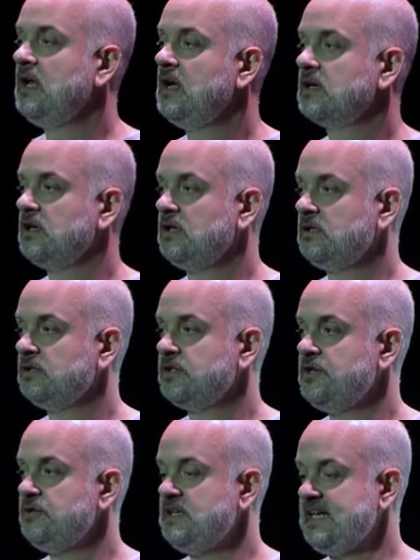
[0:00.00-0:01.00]
called
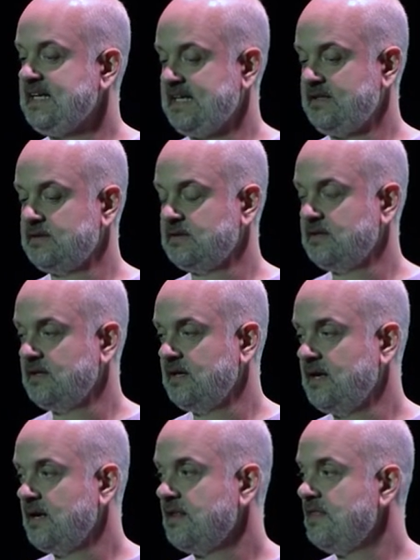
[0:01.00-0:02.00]
Houdini
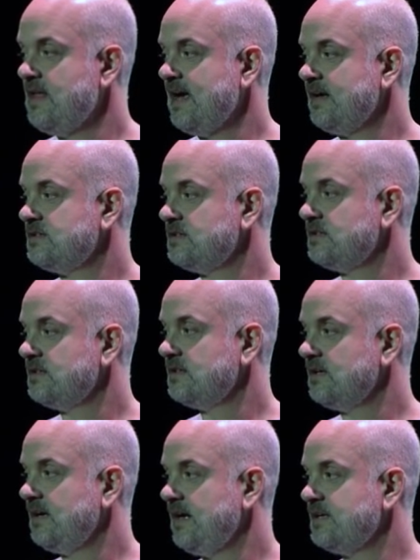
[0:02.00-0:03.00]
that
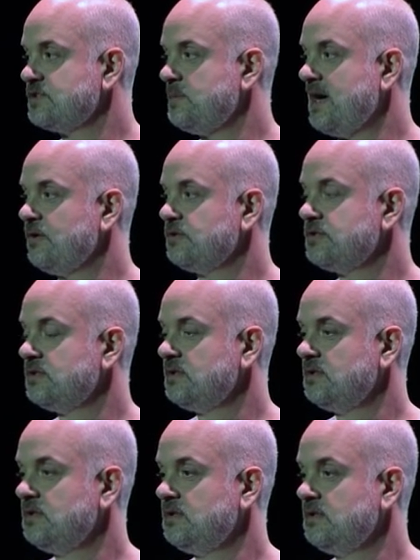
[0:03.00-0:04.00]
is about
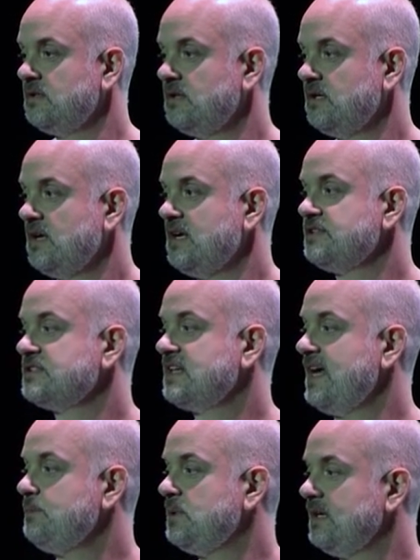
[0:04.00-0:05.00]

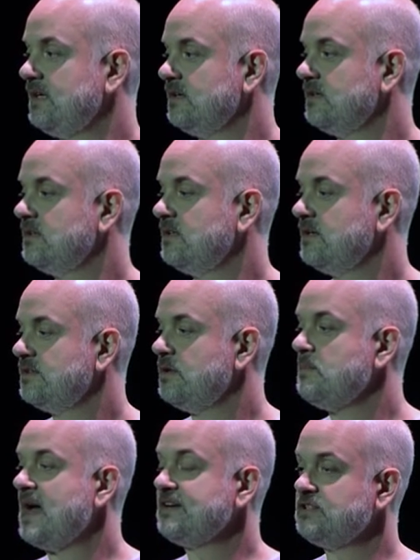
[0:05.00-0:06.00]
escaping the
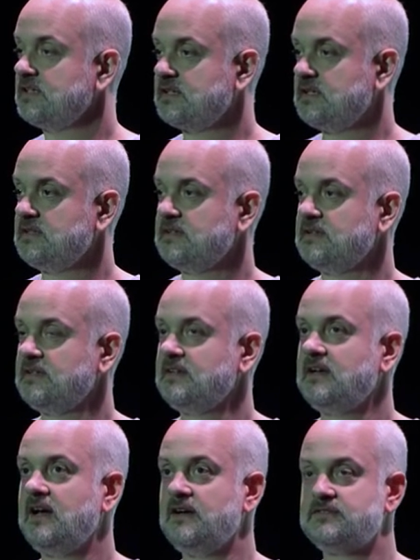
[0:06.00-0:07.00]
magic
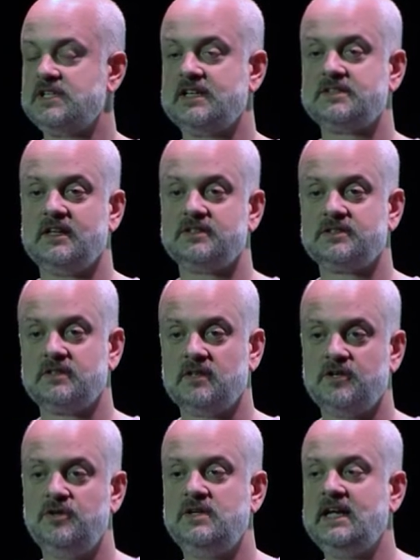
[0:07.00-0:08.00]
of CSS.
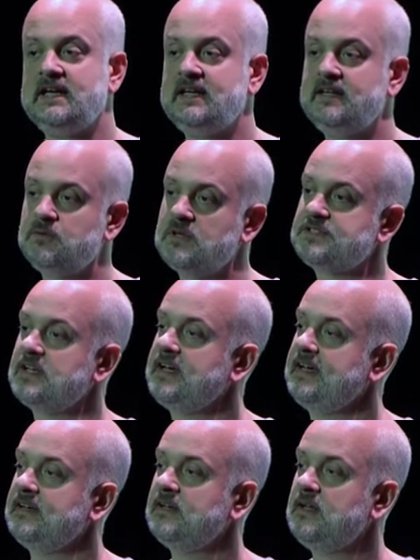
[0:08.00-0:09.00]
Houdini was
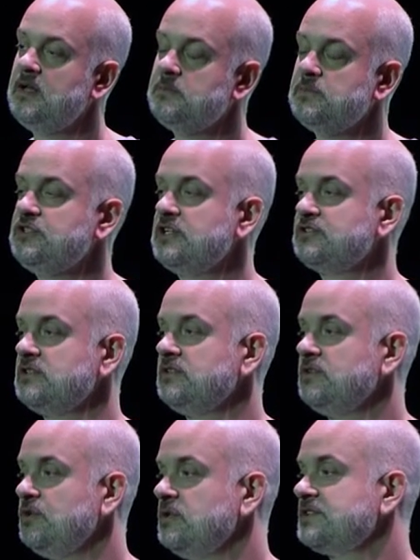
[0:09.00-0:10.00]
a magician
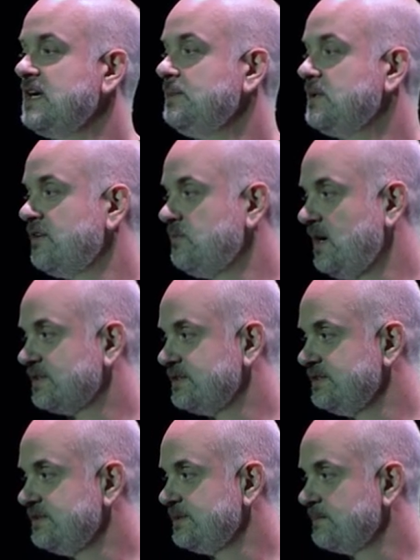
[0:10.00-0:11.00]
who escaped out of
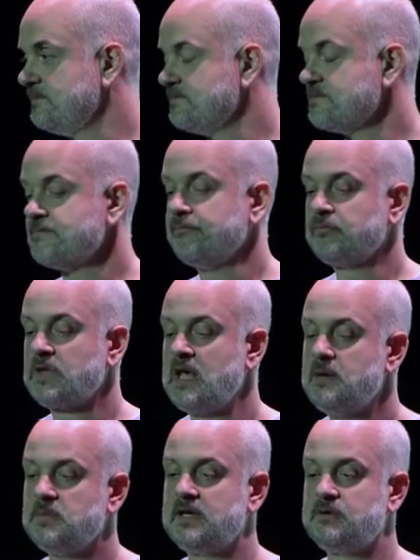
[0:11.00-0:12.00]
boxes,
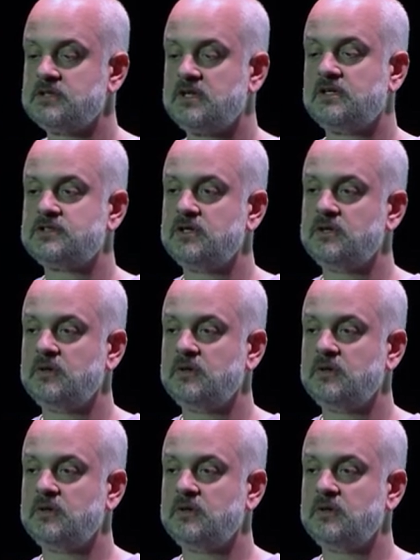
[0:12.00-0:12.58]
but he was also